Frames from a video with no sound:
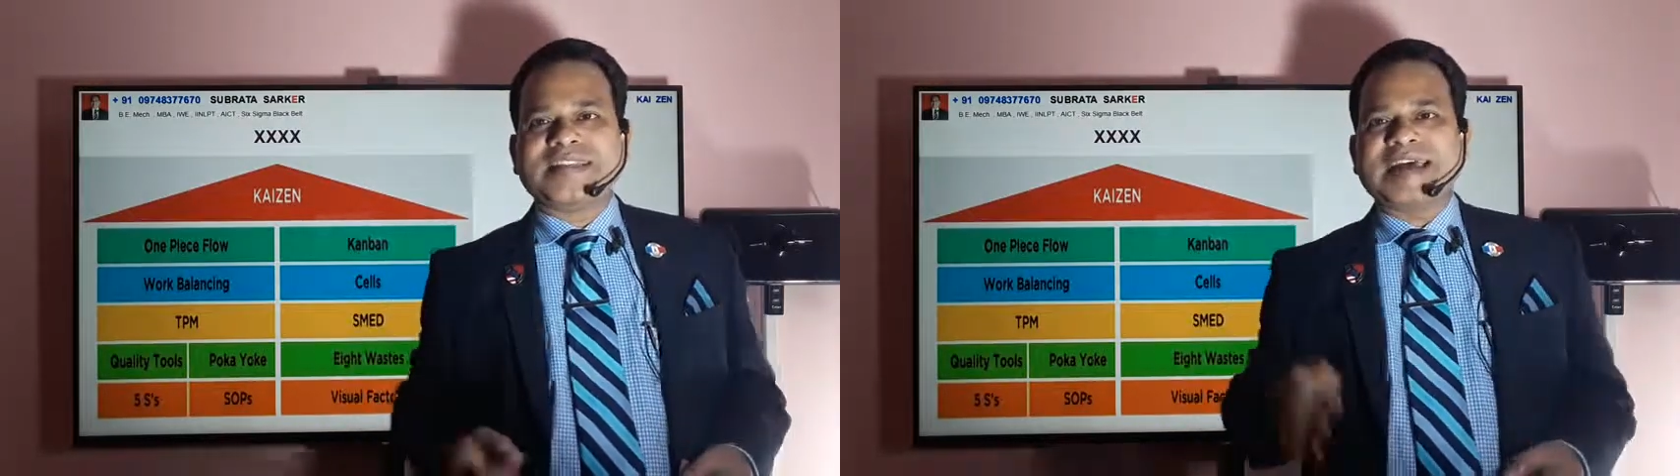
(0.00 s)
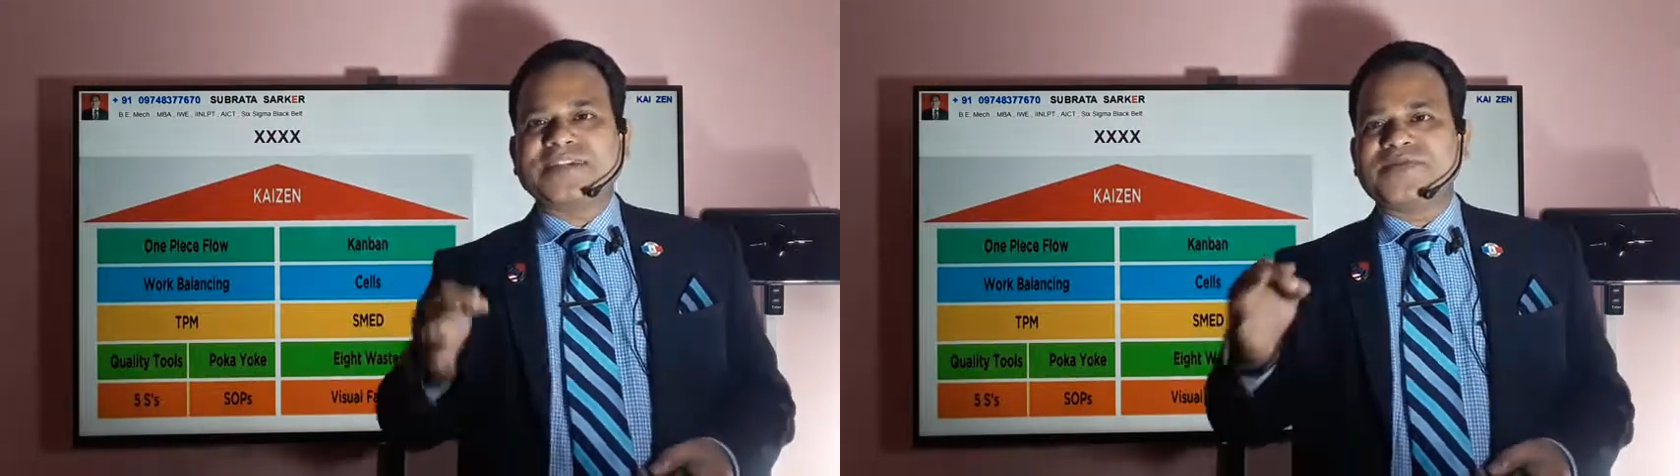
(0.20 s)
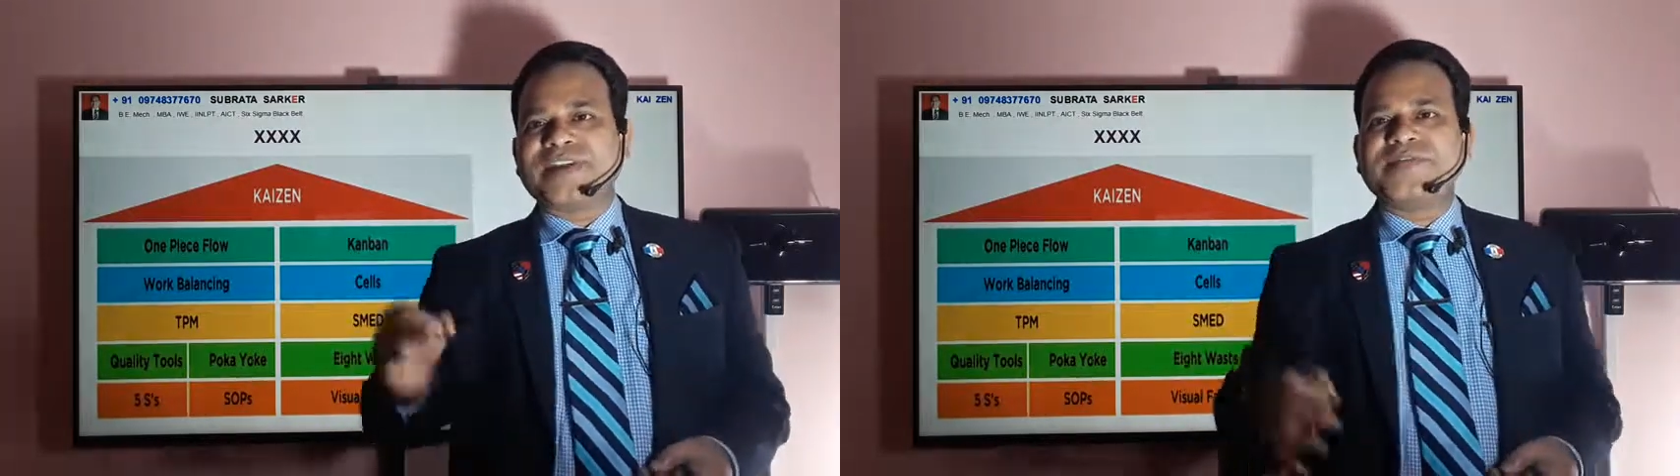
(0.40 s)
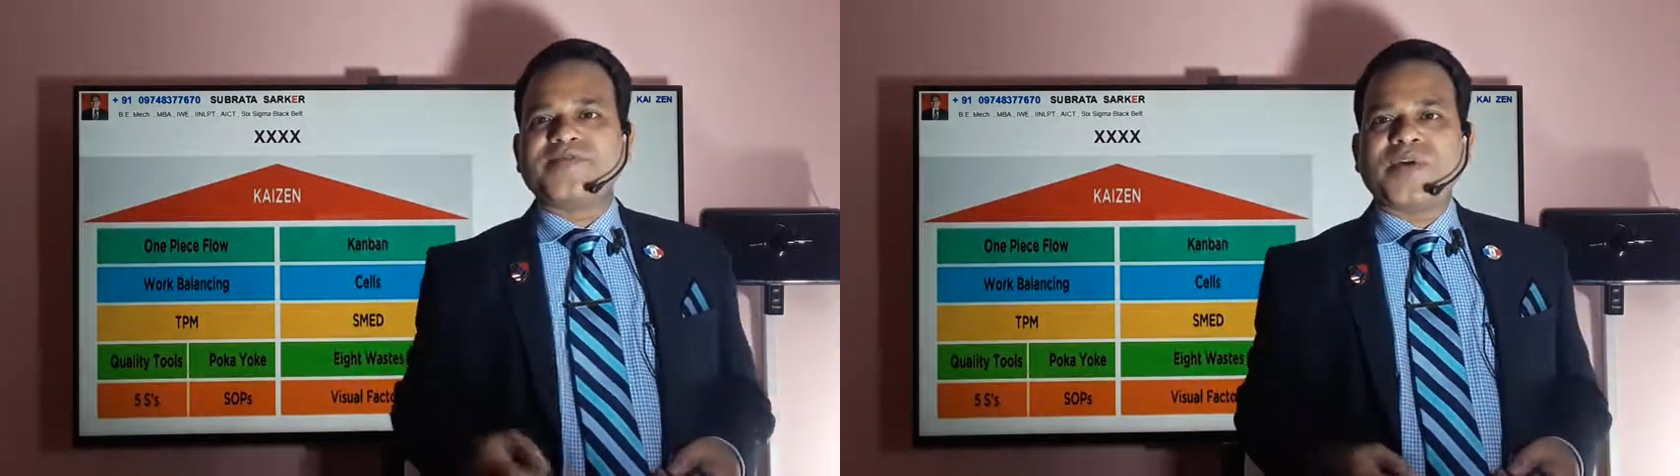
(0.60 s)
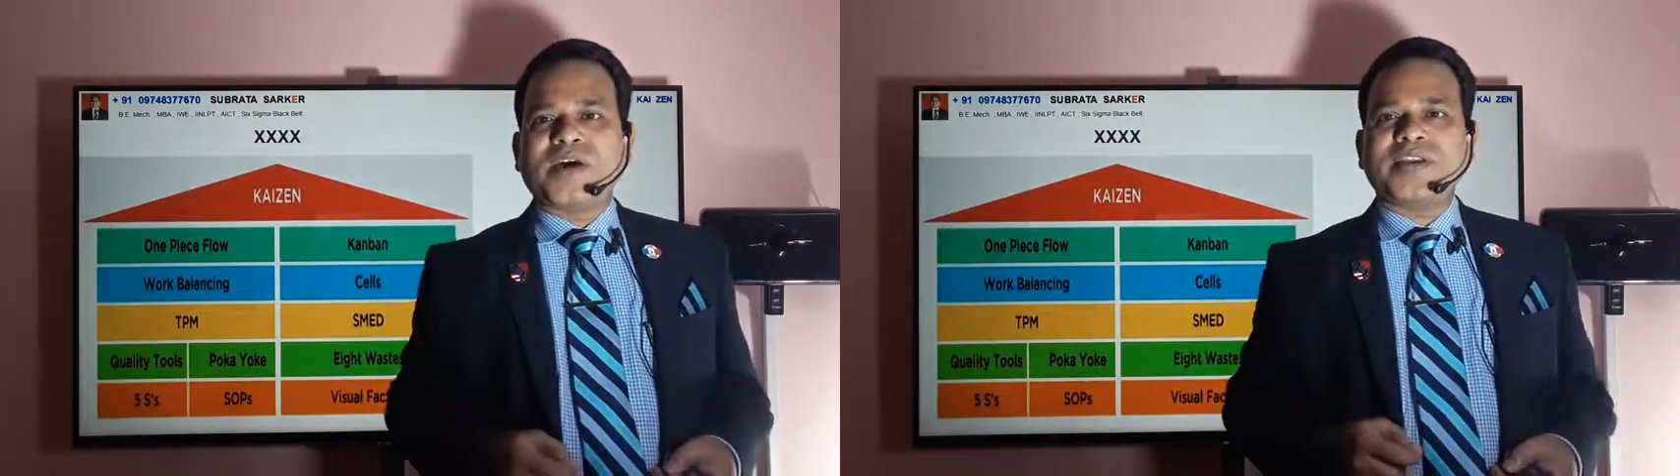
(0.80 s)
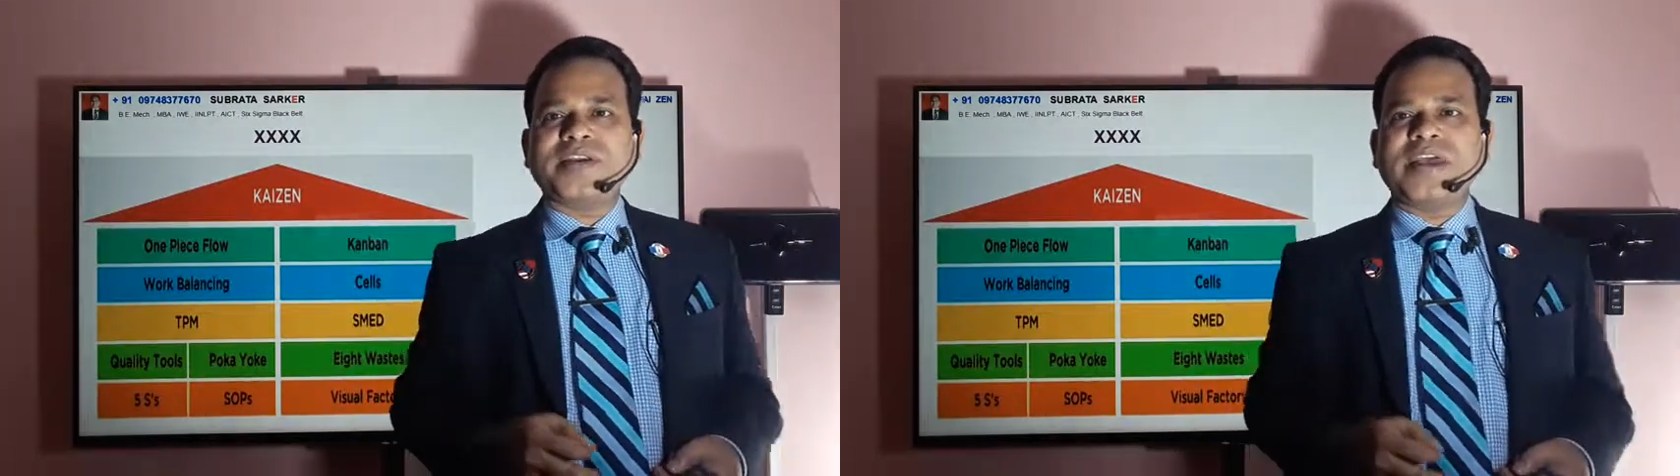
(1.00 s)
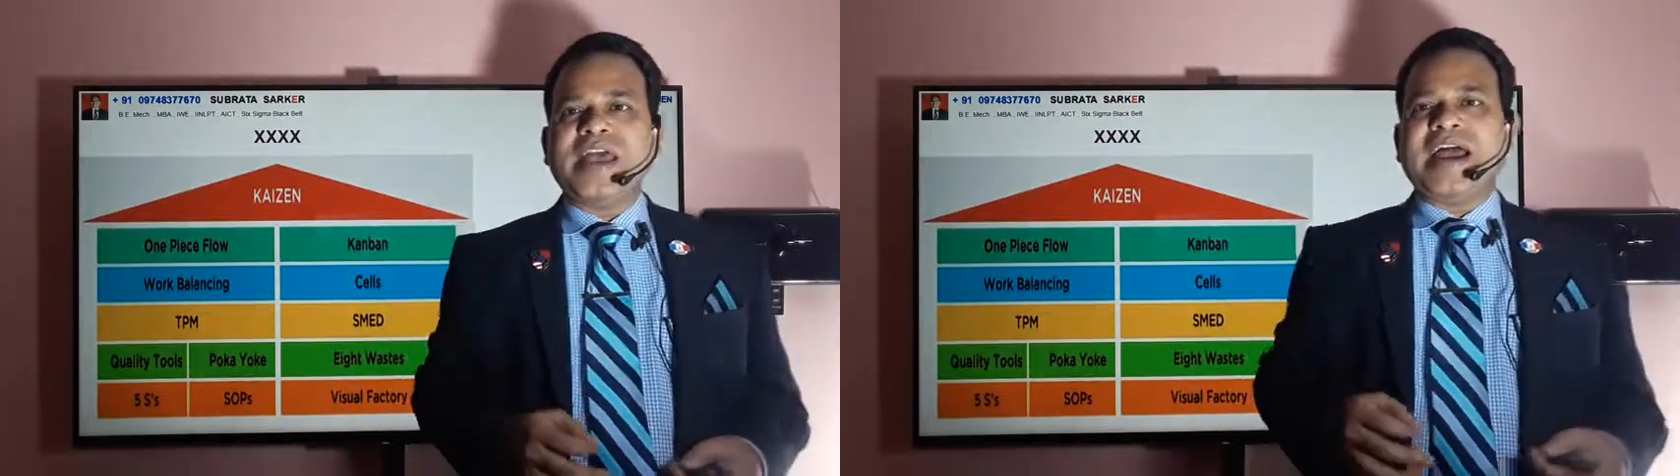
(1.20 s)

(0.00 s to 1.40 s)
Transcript: That's very important,